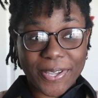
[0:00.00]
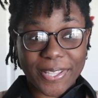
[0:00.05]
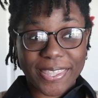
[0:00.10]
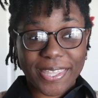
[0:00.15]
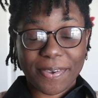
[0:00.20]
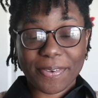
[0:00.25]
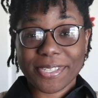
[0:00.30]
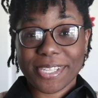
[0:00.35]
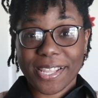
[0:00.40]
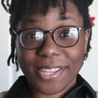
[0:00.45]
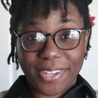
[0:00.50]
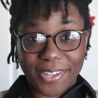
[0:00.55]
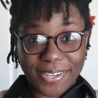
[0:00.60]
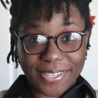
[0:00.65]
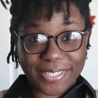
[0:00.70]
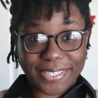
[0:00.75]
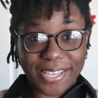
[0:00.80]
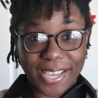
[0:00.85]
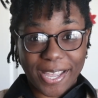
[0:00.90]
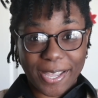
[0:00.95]
That was a
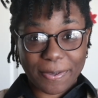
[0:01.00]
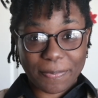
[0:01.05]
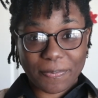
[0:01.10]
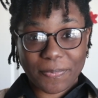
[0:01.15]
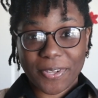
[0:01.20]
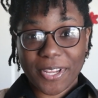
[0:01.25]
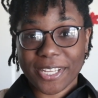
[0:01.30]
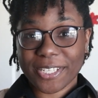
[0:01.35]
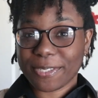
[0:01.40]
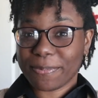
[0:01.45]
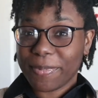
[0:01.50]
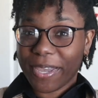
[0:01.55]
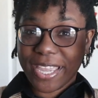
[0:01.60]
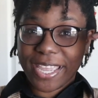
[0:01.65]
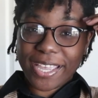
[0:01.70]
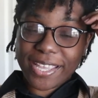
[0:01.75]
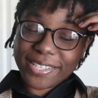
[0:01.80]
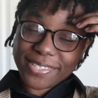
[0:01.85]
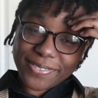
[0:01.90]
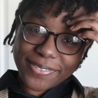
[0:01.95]
long time. Plus my
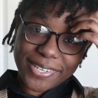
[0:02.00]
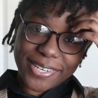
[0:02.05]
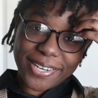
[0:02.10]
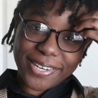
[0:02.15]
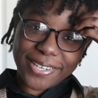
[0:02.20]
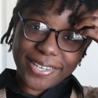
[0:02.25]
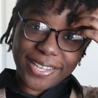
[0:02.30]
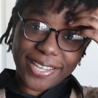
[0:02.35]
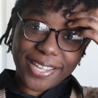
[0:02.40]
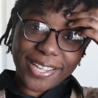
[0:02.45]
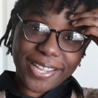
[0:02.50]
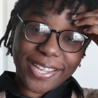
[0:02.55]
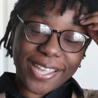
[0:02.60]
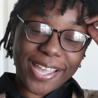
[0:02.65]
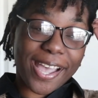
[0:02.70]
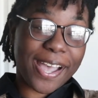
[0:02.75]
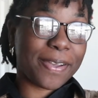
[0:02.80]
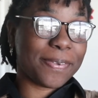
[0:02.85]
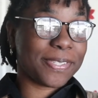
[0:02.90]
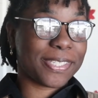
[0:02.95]
hands were hurting.
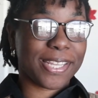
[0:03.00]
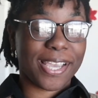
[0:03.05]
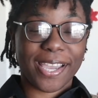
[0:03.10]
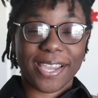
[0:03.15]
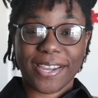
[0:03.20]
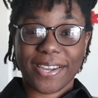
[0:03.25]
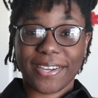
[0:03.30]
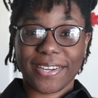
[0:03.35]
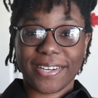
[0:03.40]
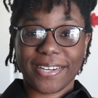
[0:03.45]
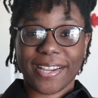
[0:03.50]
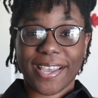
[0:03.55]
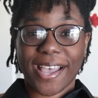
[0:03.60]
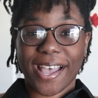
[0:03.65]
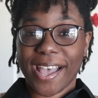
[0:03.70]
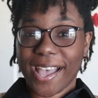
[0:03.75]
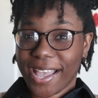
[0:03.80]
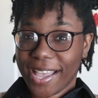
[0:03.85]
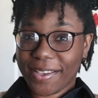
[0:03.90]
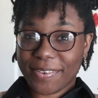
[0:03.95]
I was tired.
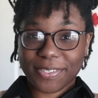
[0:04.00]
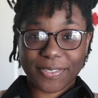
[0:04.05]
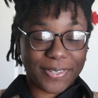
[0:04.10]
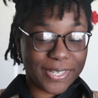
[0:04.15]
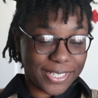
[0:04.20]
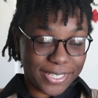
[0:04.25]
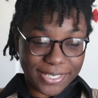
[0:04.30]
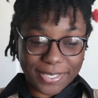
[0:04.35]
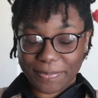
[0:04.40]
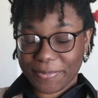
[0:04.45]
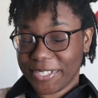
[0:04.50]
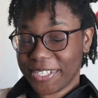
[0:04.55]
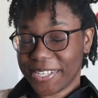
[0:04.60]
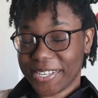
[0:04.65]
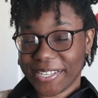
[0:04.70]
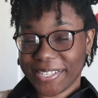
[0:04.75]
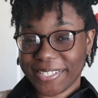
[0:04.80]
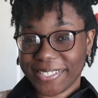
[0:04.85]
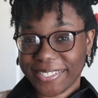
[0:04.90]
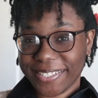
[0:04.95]
I was ready to be
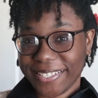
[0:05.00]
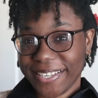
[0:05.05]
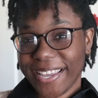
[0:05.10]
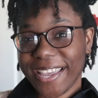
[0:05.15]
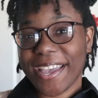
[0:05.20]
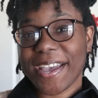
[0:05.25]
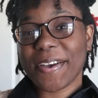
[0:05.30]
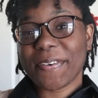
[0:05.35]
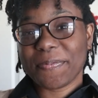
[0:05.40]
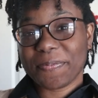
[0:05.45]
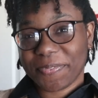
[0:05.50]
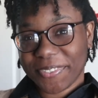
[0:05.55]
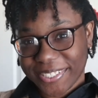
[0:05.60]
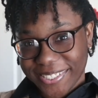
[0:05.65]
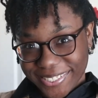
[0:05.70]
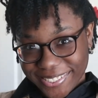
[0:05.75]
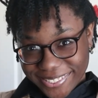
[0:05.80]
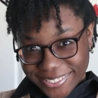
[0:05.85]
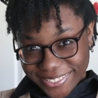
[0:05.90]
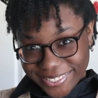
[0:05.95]
done, but
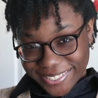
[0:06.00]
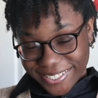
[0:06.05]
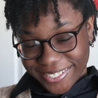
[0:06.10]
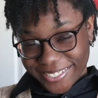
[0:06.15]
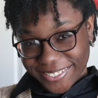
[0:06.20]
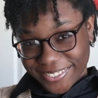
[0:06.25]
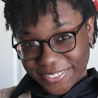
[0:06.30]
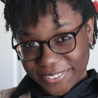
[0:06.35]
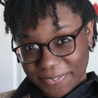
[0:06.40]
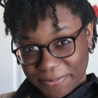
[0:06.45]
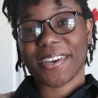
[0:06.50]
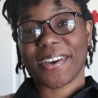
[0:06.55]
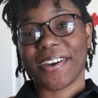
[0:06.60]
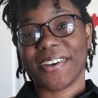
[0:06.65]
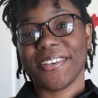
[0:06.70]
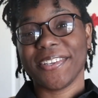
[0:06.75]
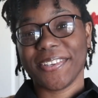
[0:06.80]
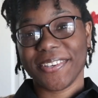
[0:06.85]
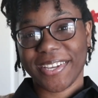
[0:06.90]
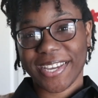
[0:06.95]
she's done.
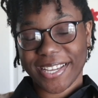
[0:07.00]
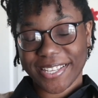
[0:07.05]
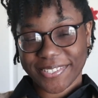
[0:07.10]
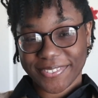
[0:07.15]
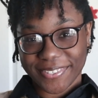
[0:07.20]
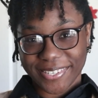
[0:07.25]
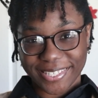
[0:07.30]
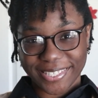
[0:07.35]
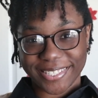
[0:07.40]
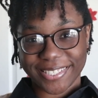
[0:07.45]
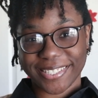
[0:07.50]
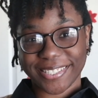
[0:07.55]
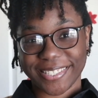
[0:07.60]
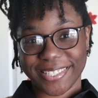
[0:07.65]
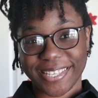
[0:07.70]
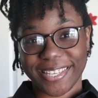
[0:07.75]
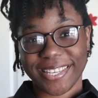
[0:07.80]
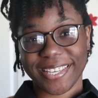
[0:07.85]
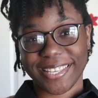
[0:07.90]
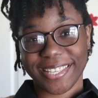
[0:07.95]
Are you guys ready to
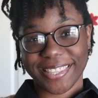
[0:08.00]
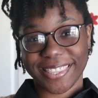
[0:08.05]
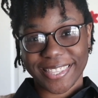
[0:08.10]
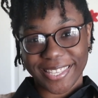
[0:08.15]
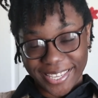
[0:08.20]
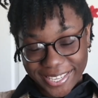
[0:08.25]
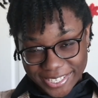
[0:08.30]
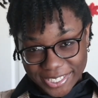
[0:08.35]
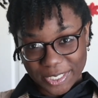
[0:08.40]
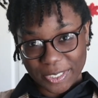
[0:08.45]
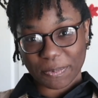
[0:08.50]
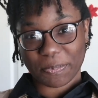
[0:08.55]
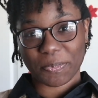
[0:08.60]
see the end